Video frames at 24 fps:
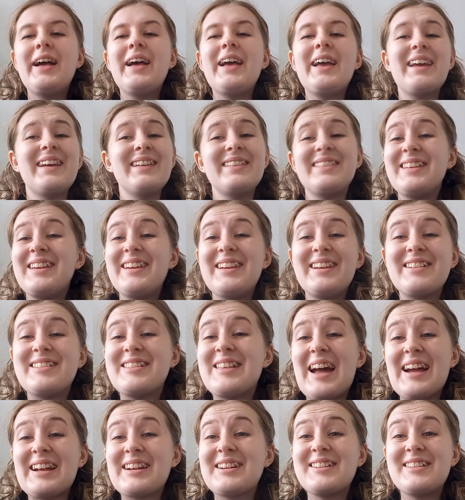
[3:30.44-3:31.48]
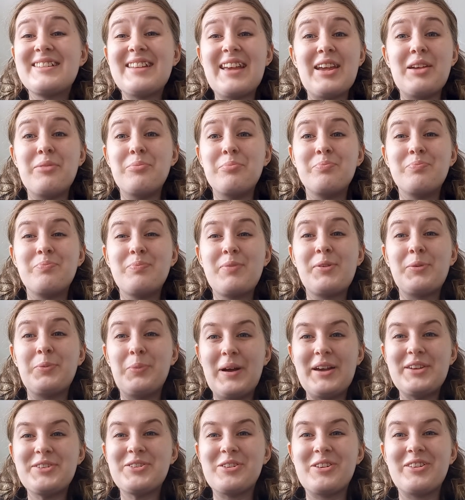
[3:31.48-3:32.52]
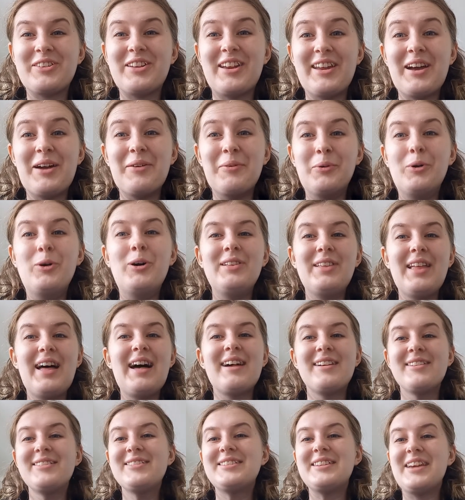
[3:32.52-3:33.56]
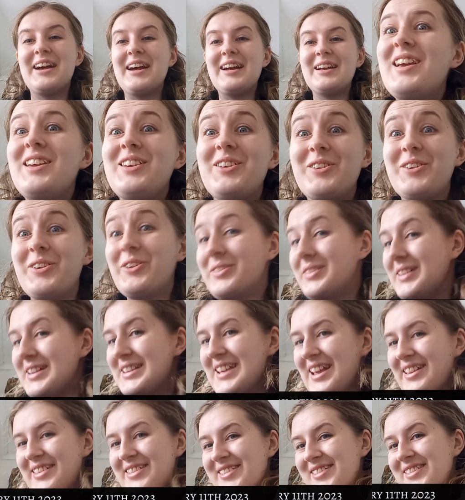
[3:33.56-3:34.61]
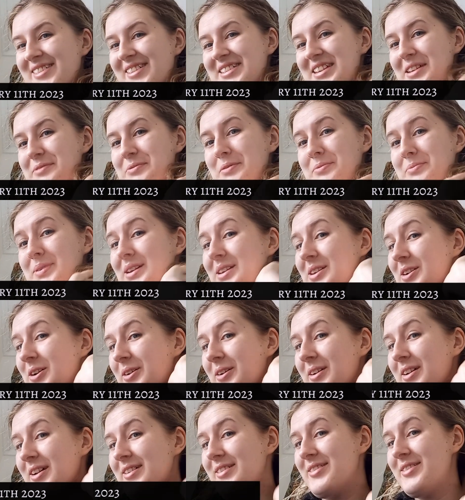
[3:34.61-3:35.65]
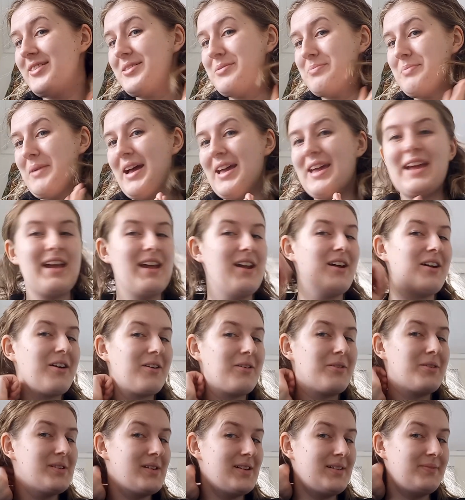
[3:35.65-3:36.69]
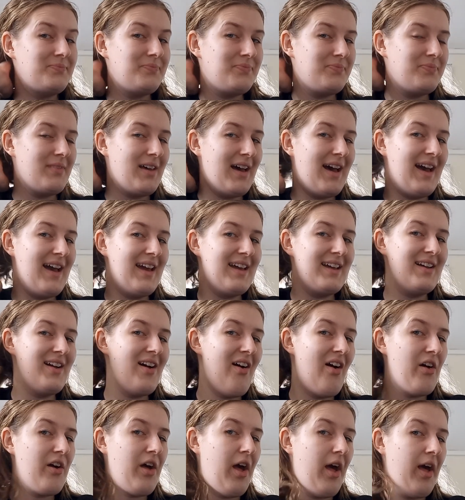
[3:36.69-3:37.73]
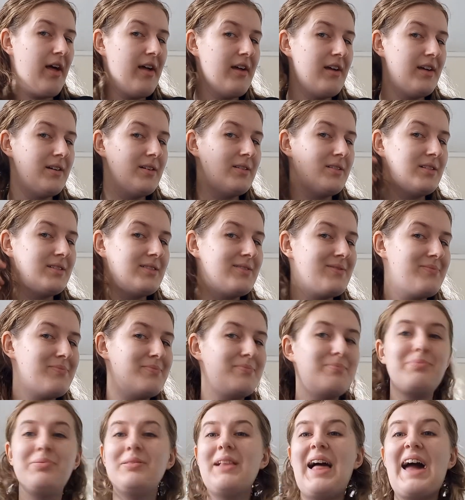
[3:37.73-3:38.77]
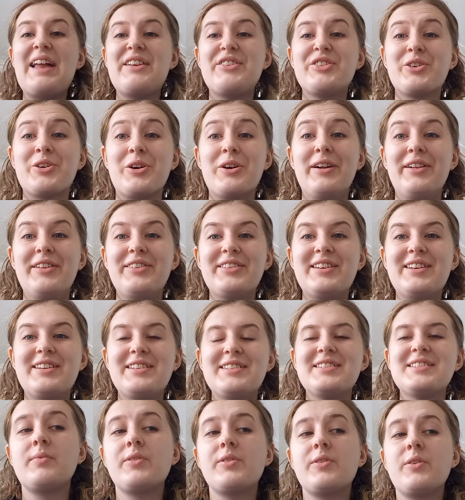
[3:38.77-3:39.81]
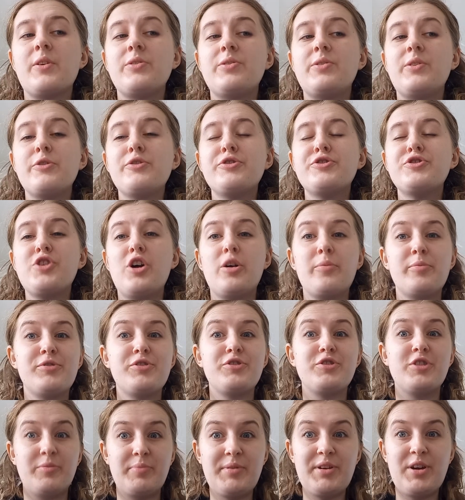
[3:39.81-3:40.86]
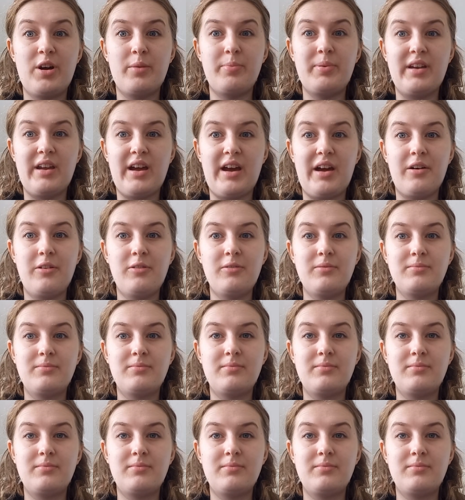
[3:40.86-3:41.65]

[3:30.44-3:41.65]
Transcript: In the exact same sweater that I wore last time. You can only tell this is a different video because my hair, I plait curled it. So those shops should be open now.